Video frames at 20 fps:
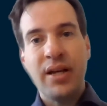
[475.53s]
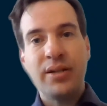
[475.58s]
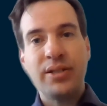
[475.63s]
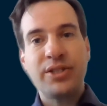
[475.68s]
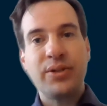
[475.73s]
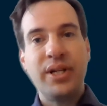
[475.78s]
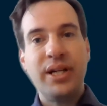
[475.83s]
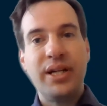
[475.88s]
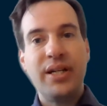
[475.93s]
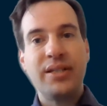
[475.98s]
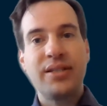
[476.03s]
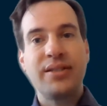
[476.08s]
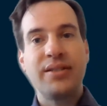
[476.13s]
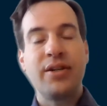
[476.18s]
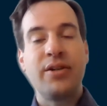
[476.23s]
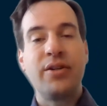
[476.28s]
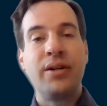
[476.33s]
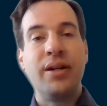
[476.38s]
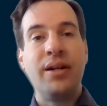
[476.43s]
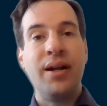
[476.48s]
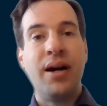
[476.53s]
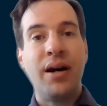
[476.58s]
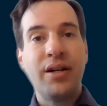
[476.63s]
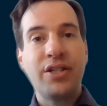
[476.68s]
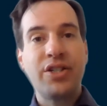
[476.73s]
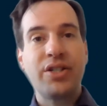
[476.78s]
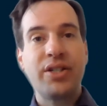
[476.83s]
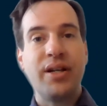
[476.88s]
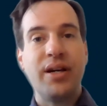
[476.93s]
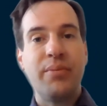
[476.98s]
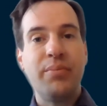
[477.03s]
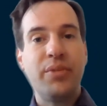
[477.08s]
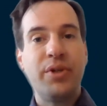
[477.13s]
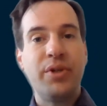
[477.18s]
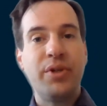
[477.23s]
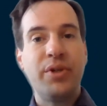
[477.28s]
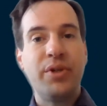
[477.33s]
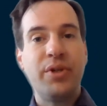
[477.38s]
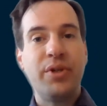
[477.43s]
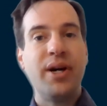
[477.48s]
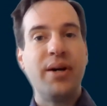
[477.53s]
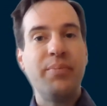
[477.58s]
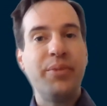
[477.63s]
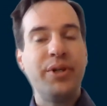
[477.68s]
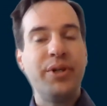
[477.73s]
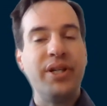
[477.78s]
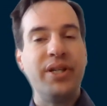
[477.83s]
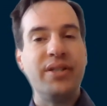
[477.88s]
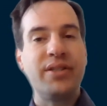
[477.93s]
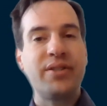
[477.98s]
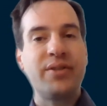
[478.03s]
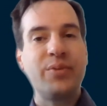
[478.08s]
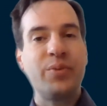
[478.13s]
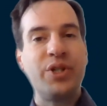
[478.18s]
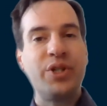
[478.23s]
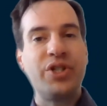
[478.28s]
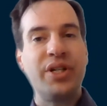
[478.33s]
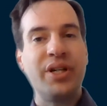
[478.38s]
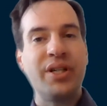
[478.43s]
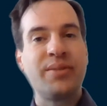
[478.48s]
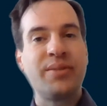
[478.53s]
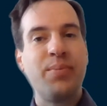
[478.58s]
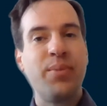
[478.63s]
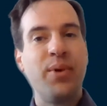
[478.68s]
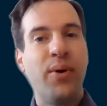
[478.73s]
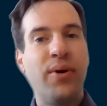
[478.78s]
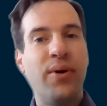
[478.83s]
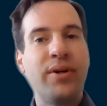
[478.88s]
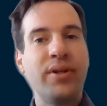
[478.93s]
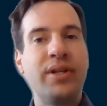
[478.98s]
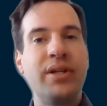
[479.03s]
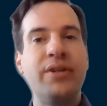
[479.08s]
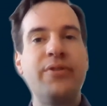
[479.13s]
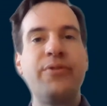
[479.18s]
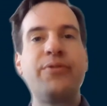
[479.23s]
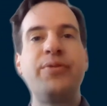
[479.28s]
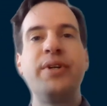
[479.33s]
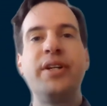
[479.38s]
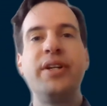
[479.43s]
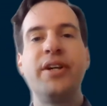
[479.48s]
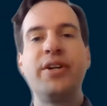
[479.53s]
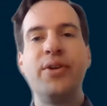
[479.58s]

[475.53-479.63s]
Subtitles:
So there is a large number of companies which explore the different